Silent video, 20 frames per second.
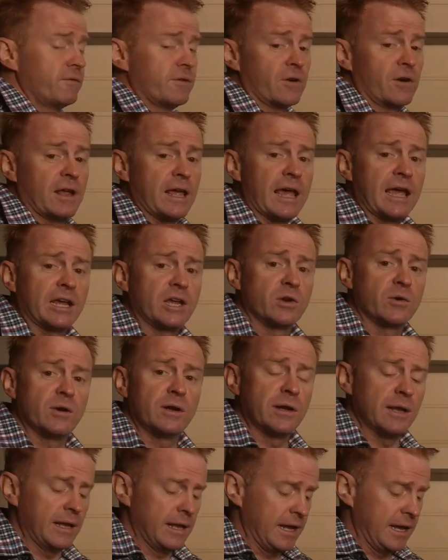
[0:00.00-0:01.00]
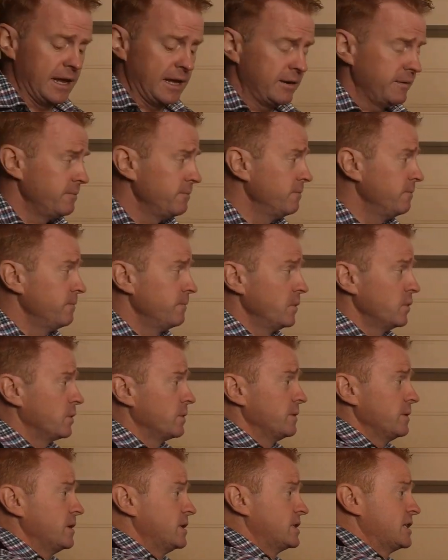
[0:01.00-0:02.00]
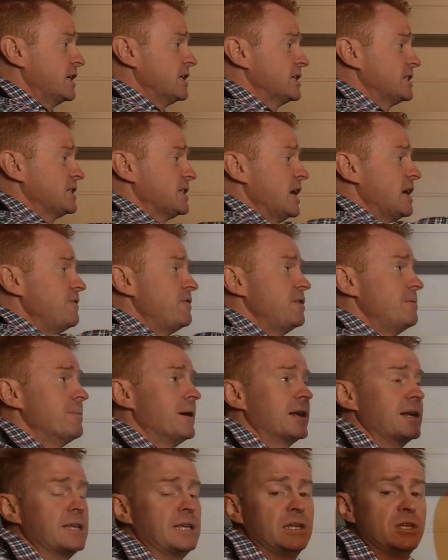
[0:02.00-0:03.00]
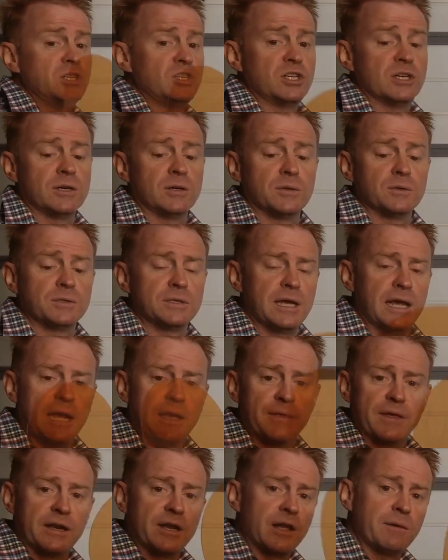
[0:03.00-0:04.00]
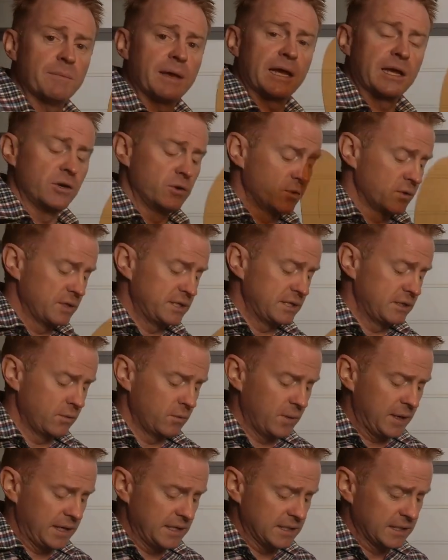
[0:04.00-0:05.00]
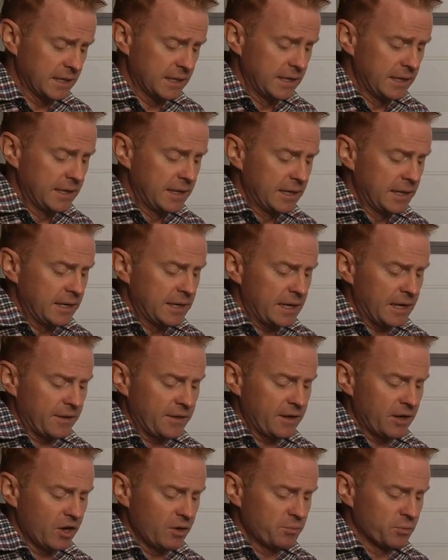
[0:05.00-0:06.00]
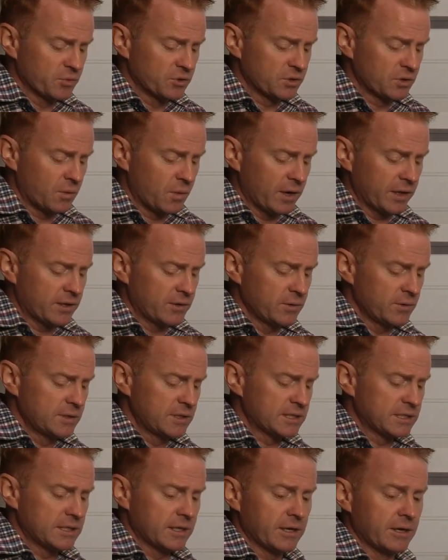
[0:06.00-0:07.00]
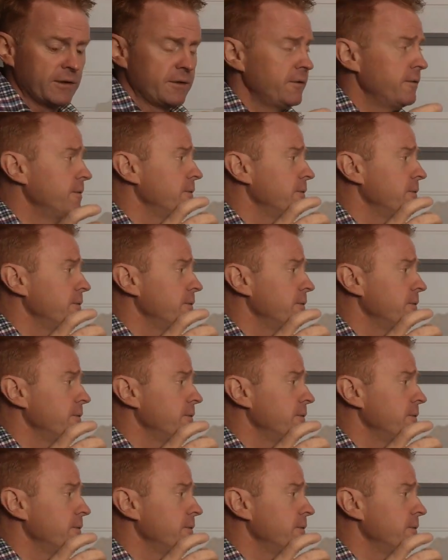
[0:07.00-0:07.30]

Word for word: very accurate. And look, it's gonna save you money in gels and they don't make a noise in the wind. Now the opal's quite good, so